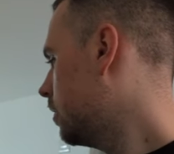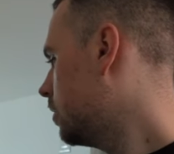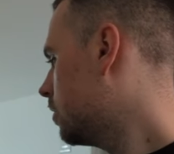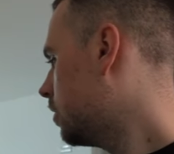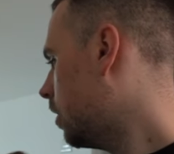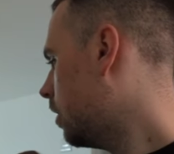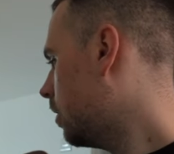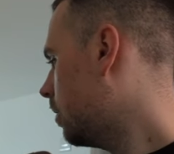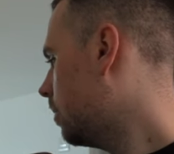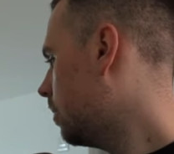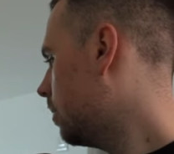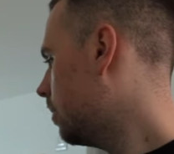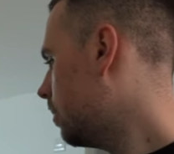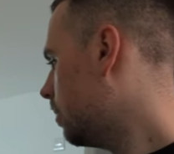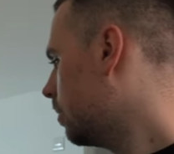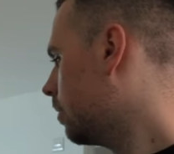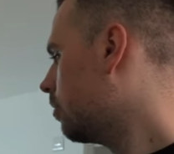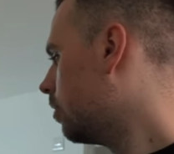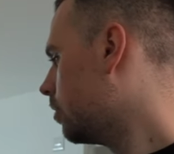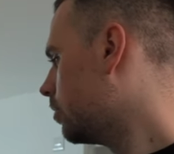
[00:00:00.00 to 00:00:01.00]
So
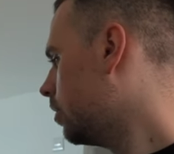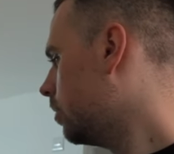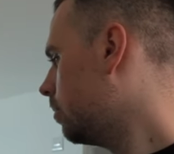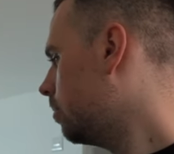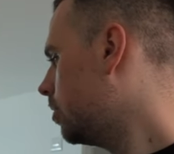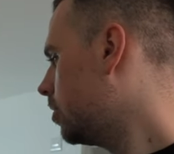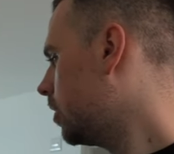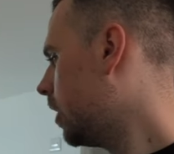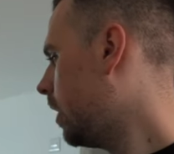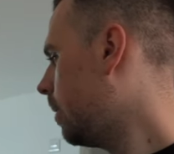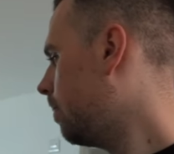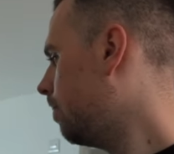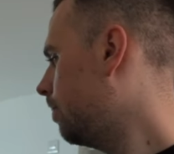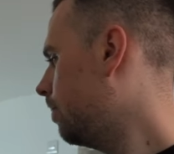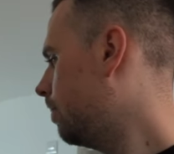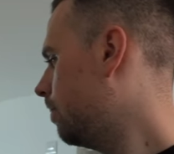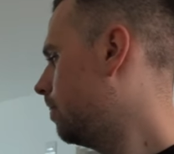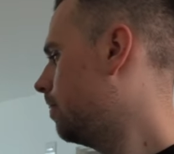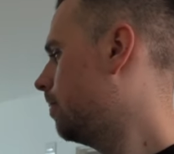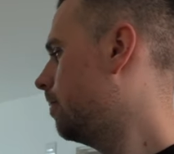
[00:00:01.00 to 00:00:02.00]
croissant with jam,
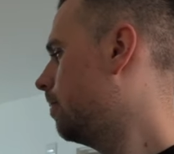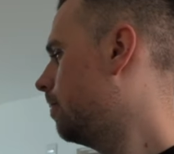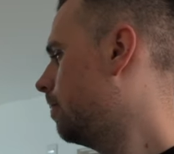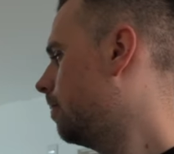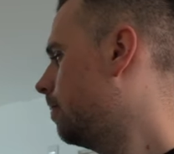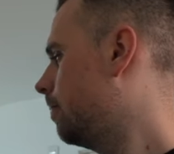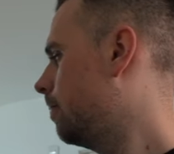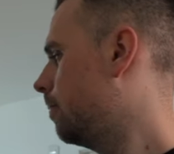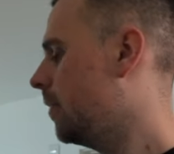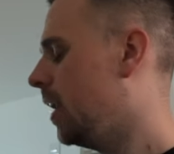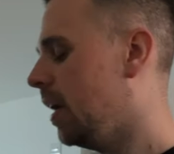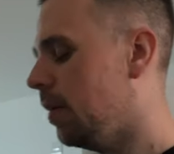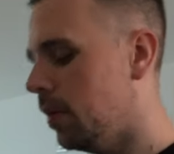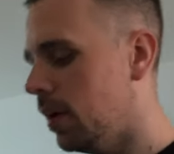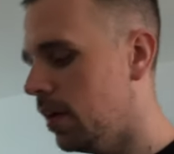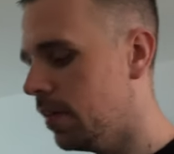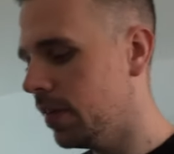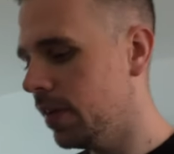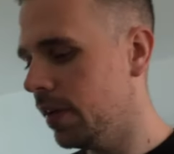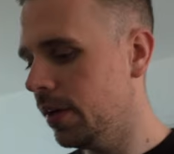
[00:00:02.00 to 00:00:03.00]
that
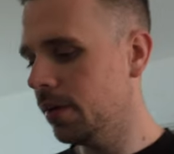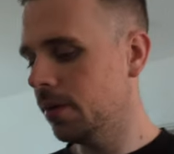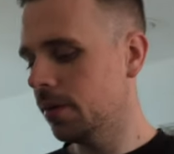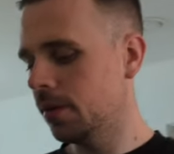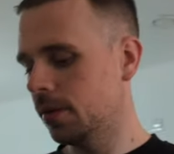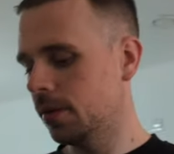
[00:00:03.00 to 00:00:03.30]
worked for you.